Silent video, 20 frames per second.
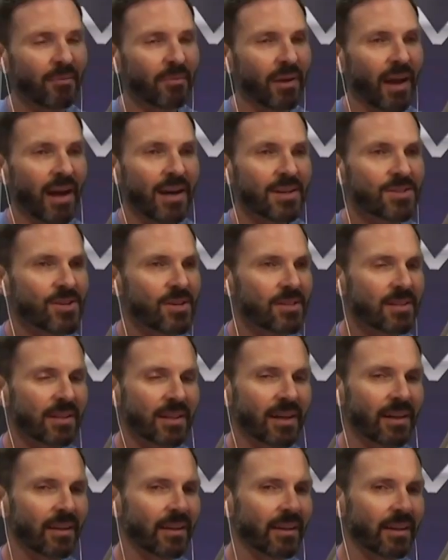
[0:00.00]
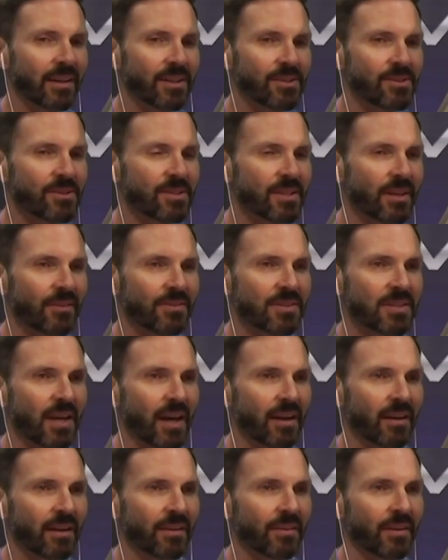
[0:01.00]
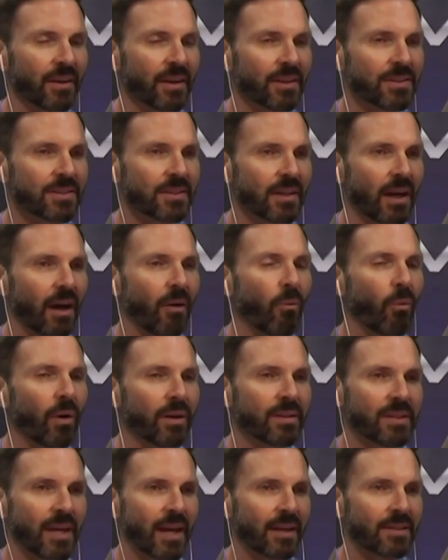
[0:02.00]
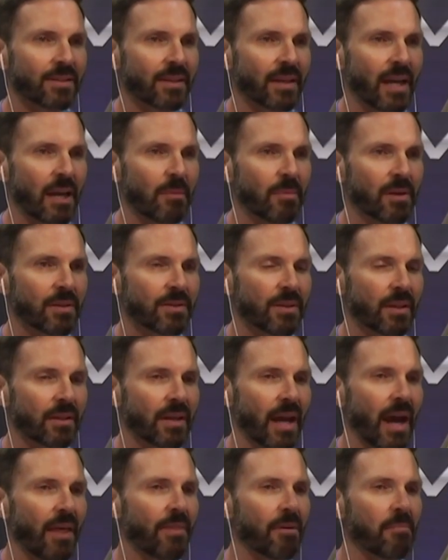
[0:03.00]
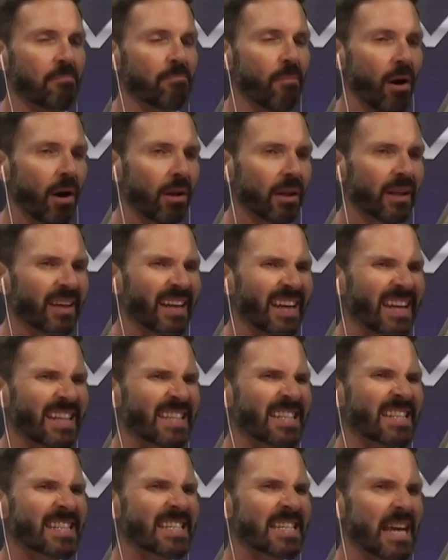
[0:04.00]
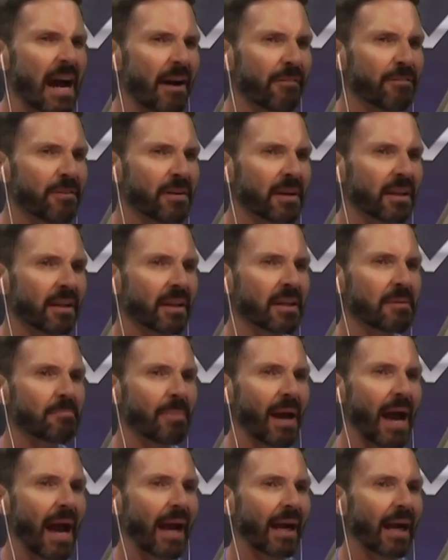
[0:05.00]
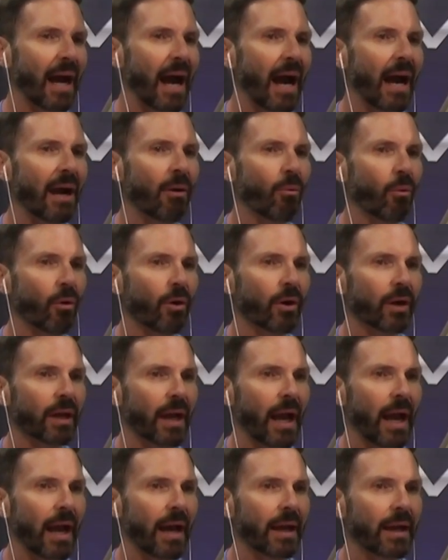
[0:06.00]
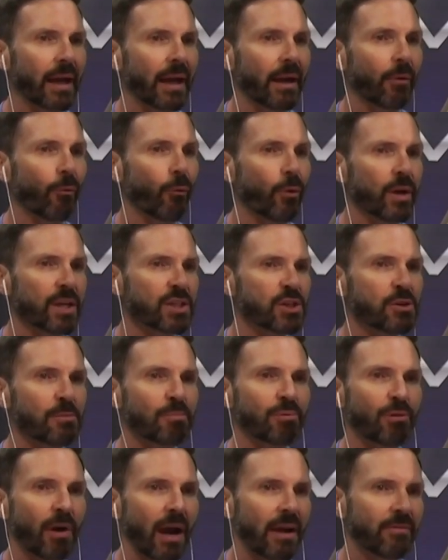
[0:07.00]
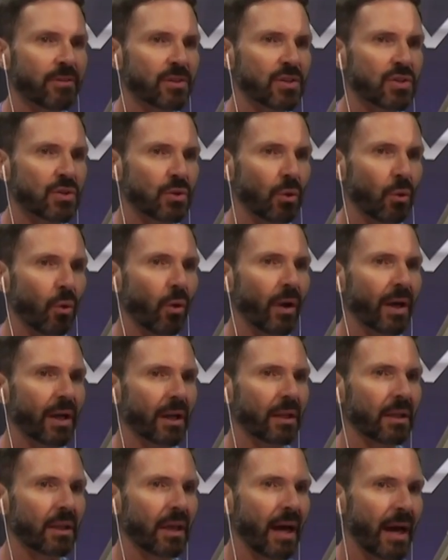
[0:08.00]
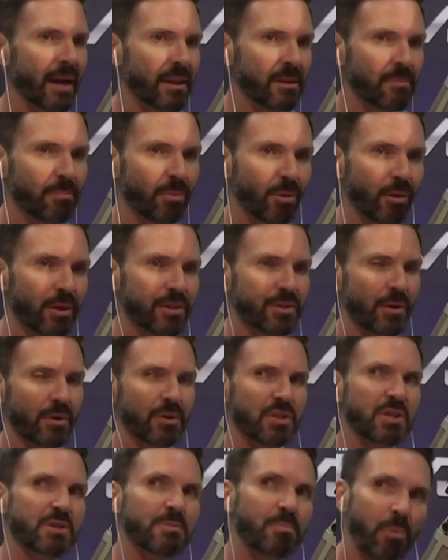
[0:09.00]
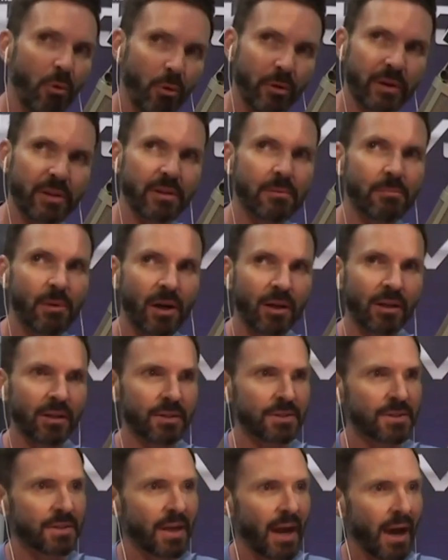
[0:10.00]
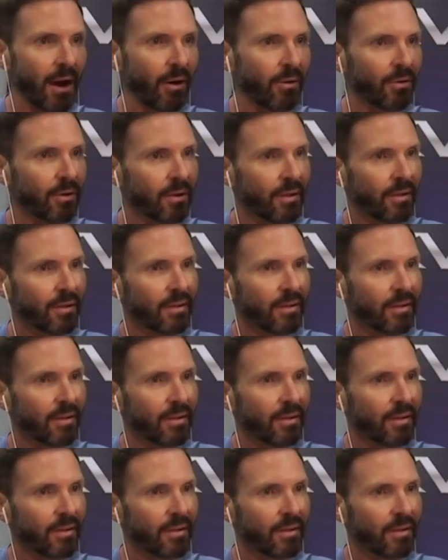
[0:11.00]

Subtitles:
Yeah, just to kind of like get yourself set on this, one text that came in said, yeah, the mullet is definitely back. I work at a rich private school, and a lot of the boys are sporting the mullets now.